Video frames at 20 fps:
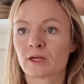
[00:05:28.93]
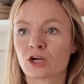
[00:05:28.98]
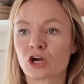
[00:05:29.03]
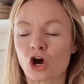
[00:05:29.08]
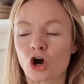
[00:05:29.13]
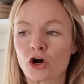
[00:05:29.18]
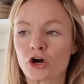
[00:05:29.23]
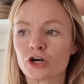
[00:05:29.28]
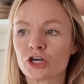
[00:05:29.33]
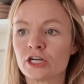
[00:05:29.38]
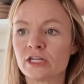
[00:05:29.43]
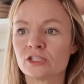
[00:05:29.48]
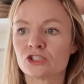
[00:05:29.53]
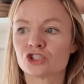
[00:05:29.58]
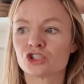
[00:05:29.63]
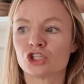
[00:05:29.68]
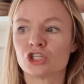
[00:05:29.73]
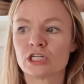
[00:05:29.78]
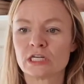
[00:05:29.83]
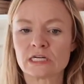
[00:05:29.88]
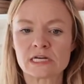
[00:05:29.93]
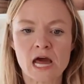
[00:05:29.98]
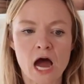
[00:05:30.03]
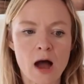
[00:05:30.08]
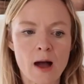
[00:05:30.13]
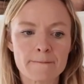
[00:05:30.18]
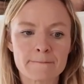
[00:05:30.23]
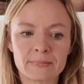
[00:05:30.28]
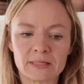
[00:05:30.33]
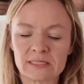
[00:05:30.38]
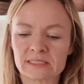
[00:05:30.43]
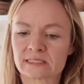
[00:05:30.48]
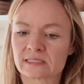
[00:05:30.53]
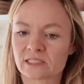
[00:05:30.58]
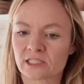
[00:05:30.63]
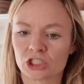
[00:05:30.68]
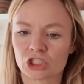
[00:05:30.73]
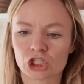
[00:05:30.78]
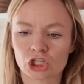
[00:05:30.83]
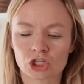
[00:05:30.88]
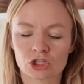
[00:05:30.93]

Gardening should not be such a